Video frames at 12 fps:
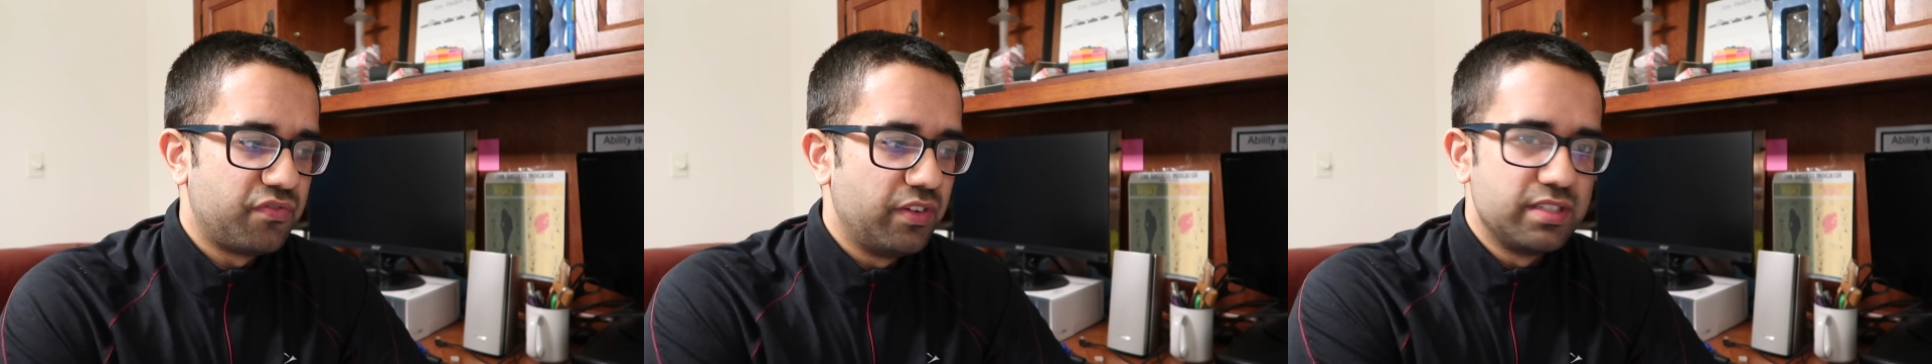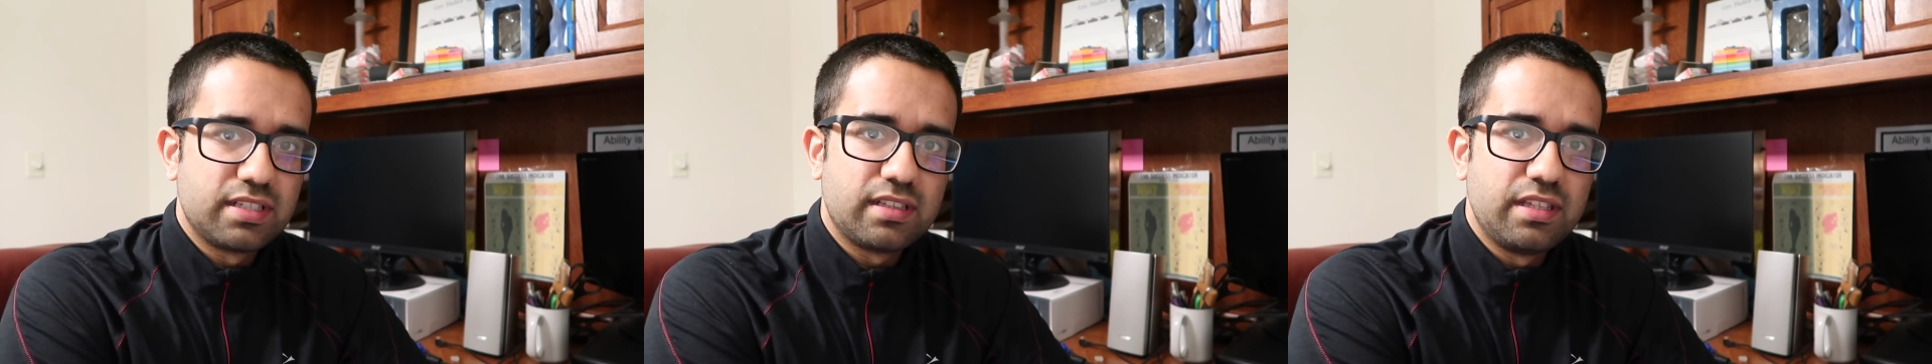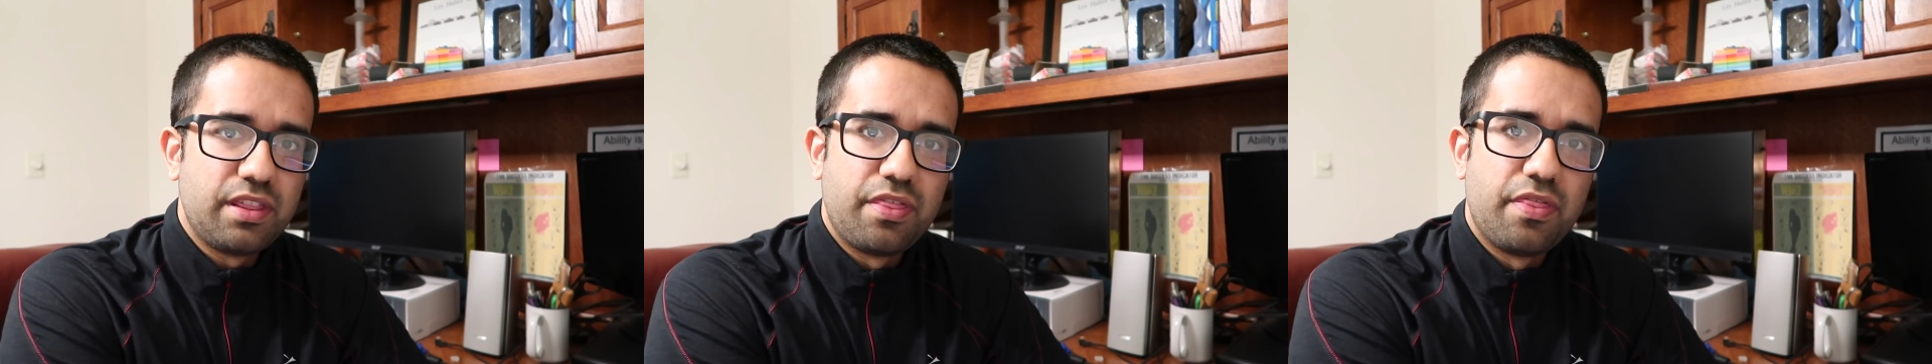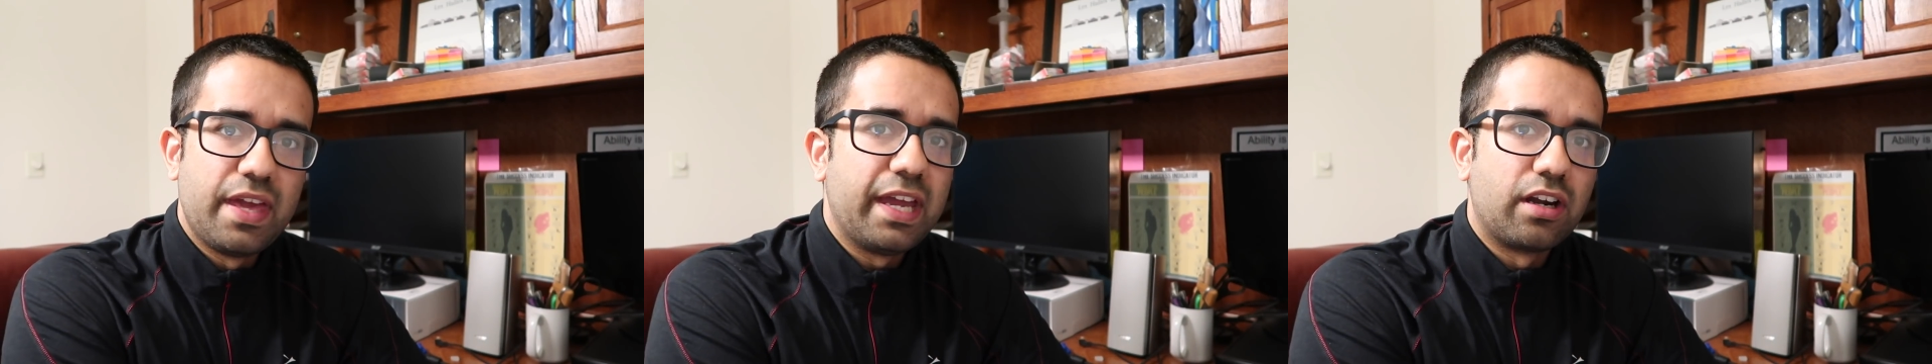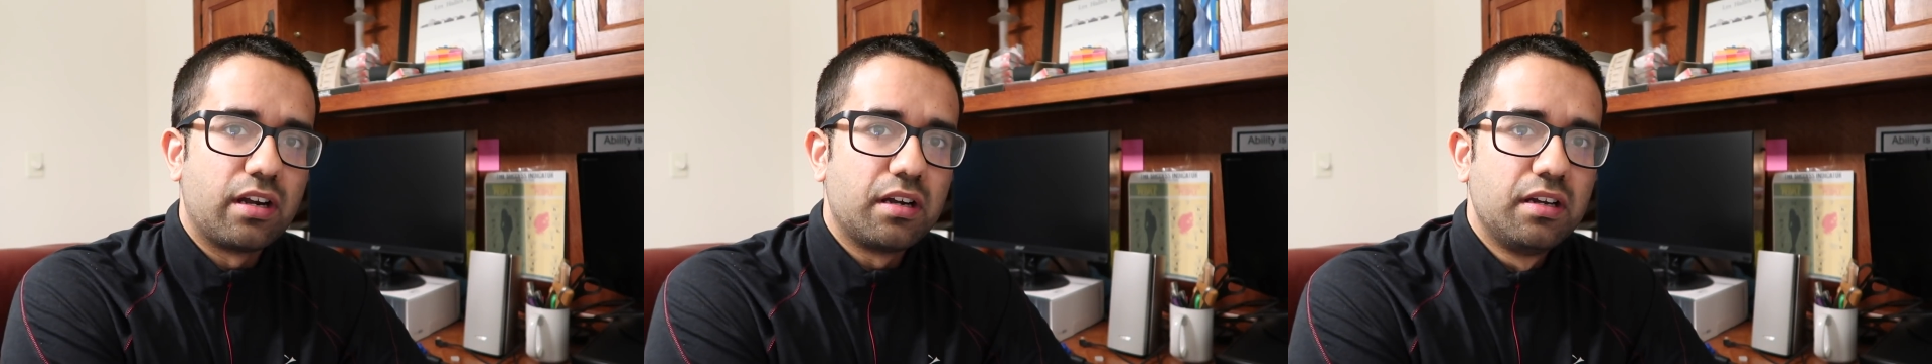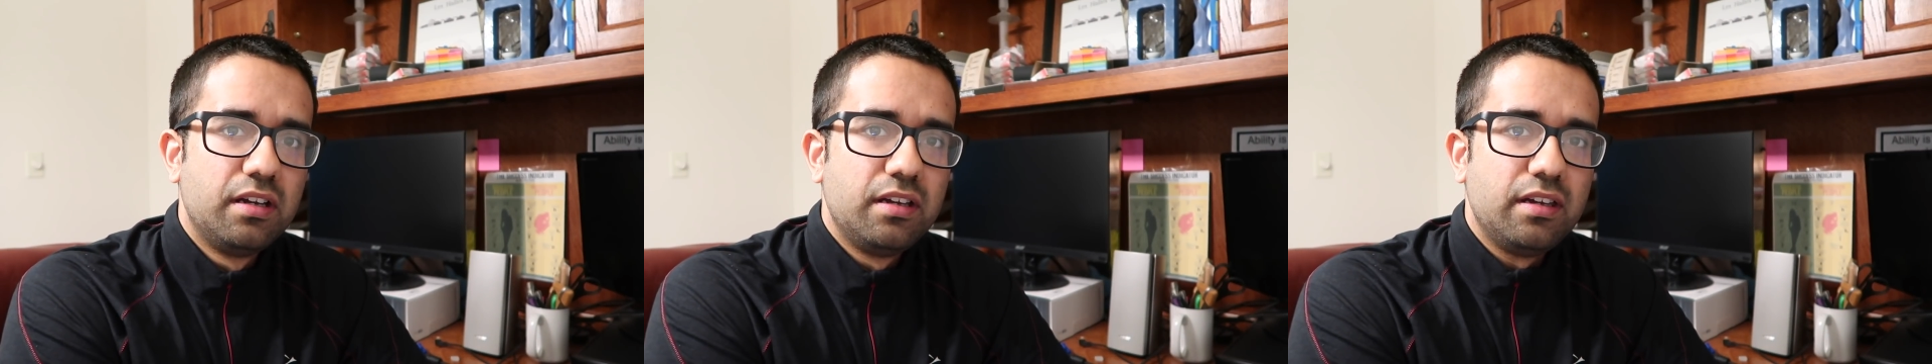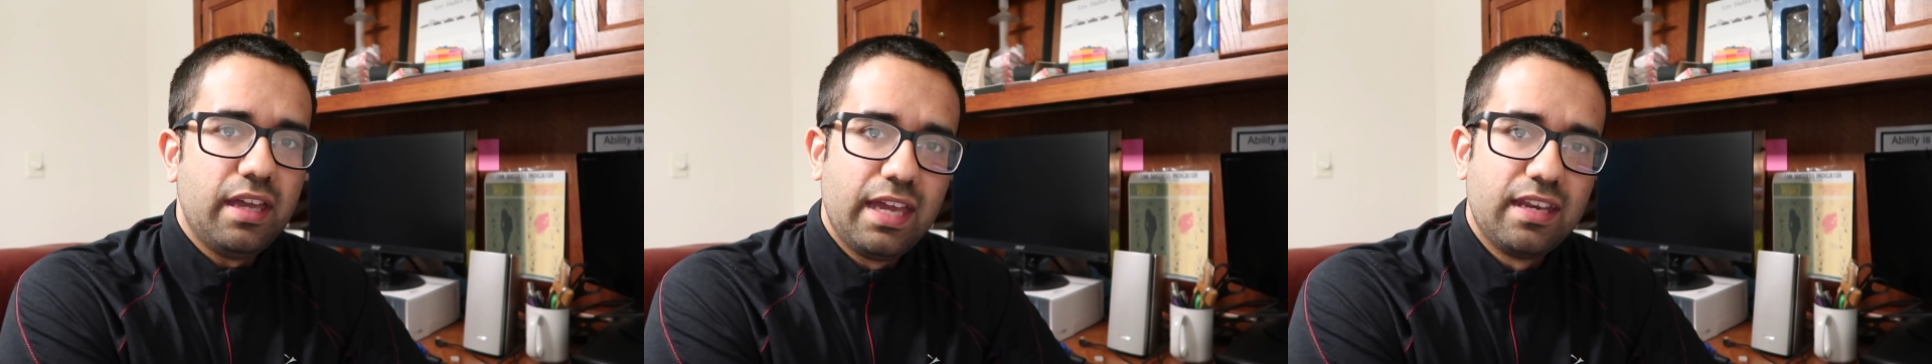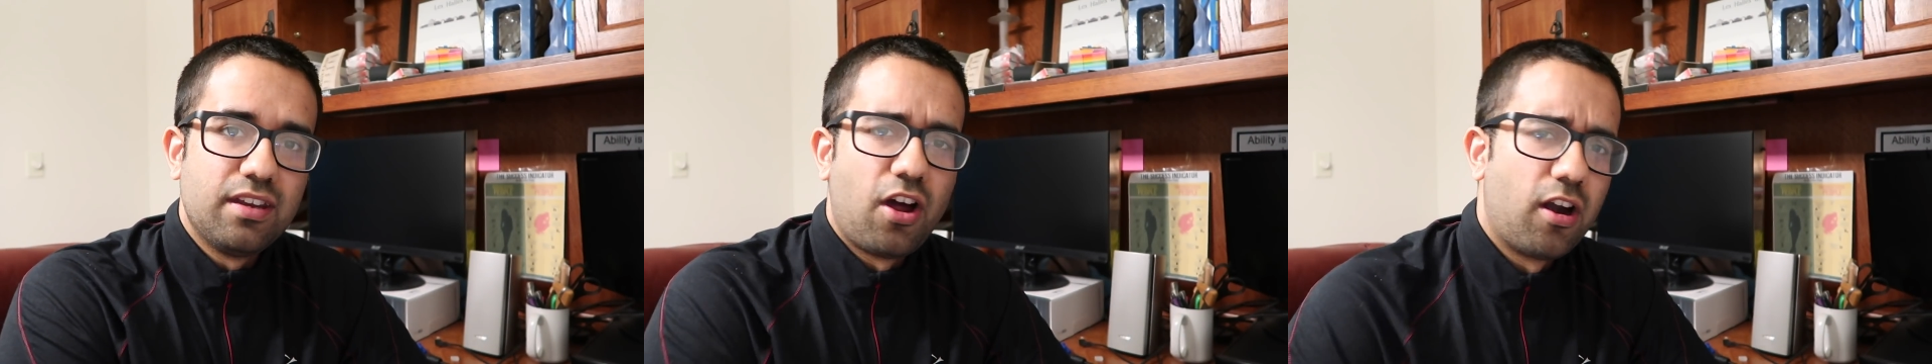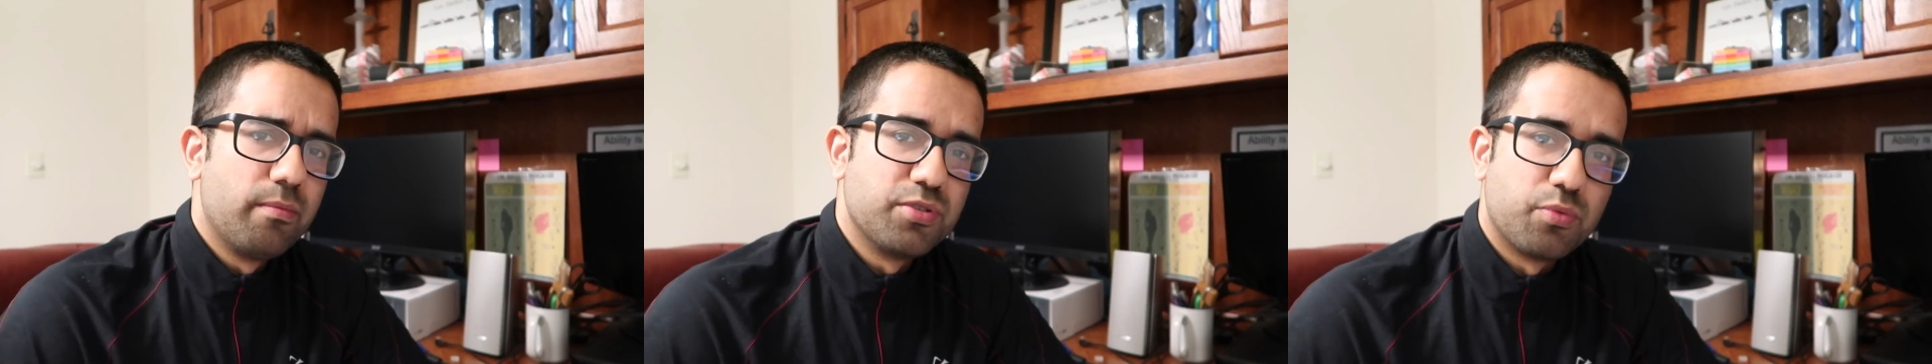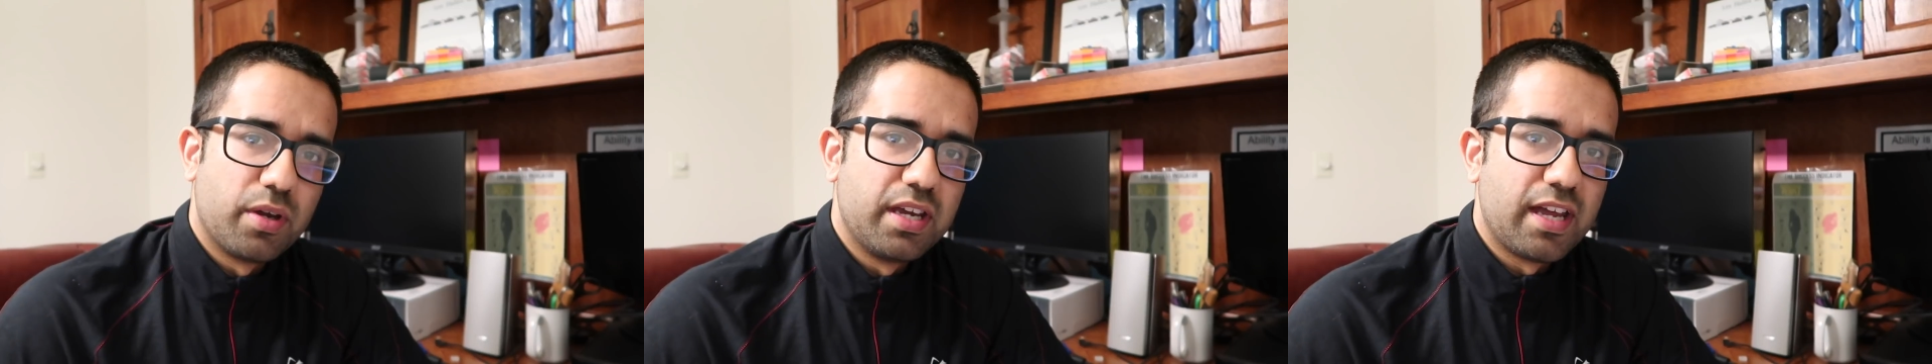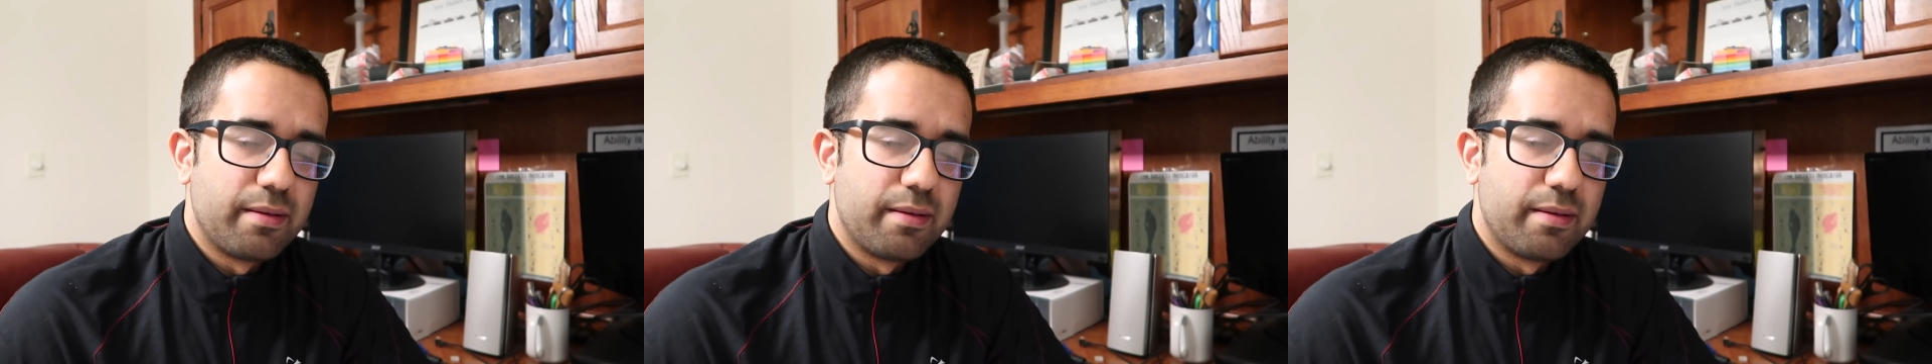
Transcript: physically there, in harm's way.